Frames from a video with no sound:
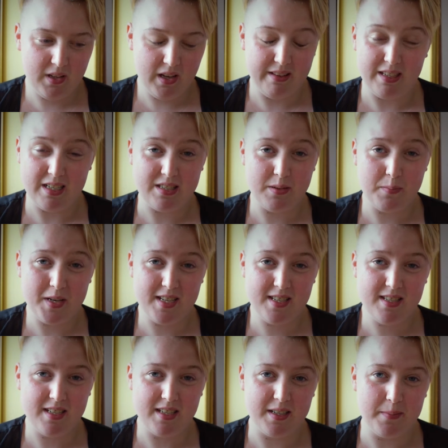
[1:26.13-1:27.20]
and that's
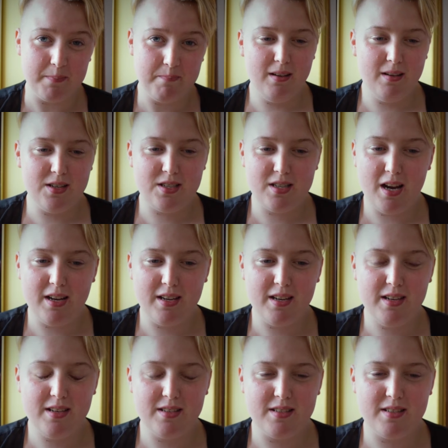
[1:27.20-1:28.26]
amazing. China
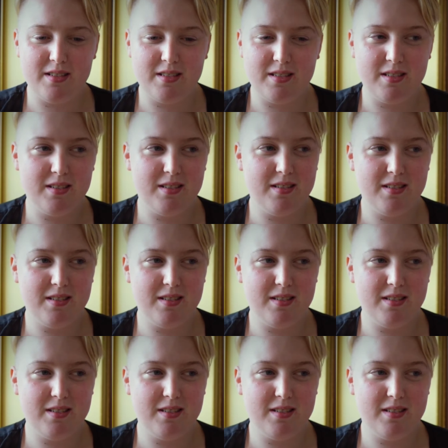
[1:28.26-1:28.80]
is